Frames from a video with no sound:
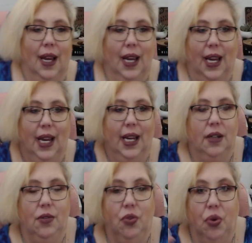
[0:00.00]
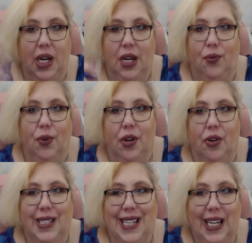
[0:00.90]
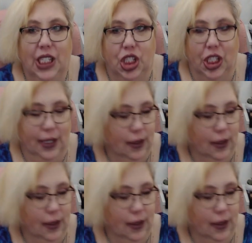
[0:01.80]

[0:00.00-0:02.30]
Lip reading: and greedy for their attention.